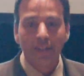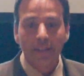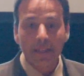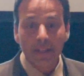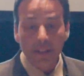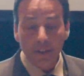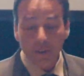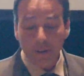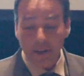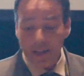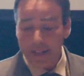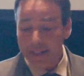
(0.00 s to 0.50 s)

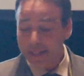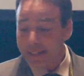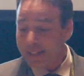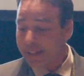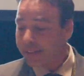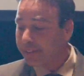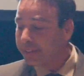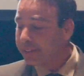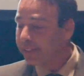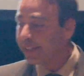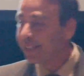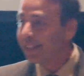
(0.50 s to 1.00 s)
So as
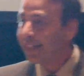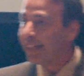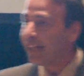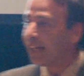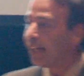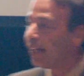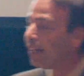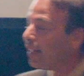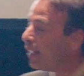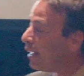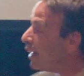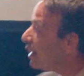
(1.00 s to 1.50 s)
you did
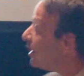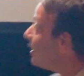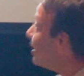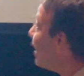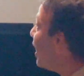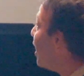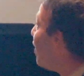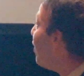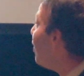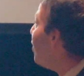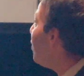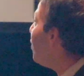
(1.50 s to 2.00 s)
that, and
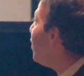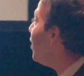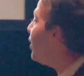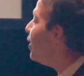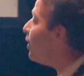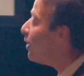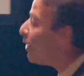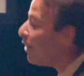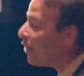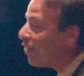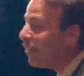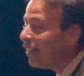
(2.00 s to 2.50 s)
now I want
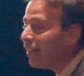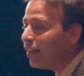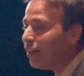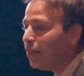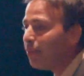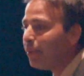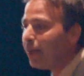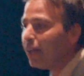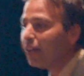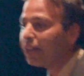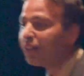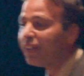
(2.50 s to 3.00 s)
you to think
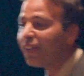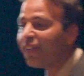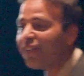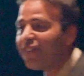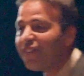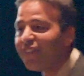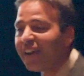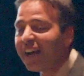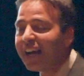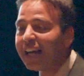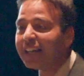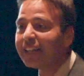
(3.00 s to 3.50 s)
about the
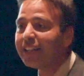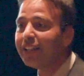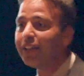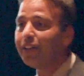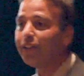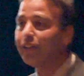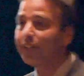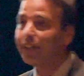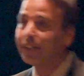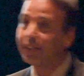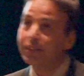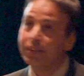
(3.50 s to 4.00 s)
fact that
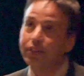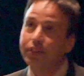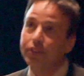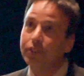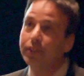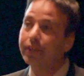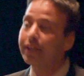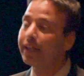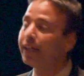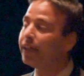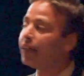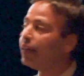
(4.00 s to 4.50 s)
you can
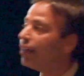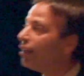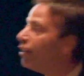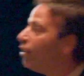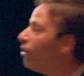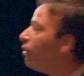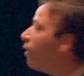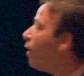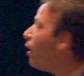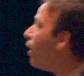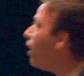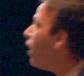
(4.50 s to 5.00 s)
do that and
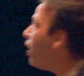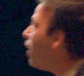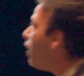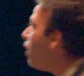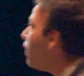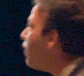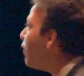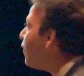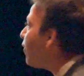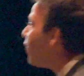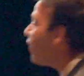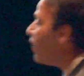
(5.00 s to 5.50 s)
you
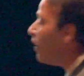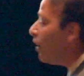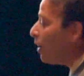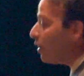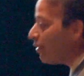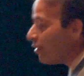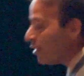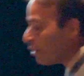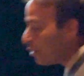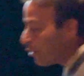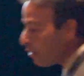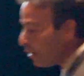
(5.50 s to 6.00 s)
all thought
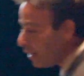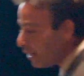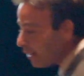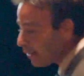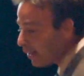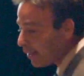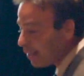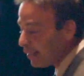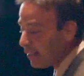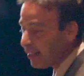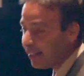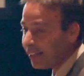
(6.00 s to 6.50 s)
of
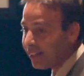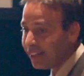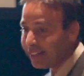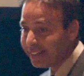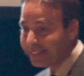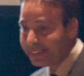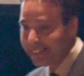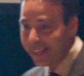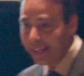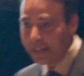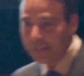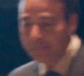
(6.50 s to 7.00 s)
stress and
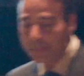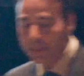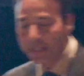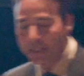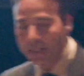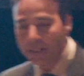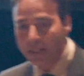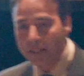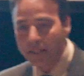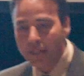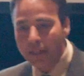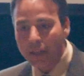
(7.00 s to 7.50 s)
can name
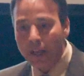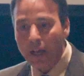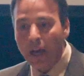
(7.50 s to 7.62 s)
it,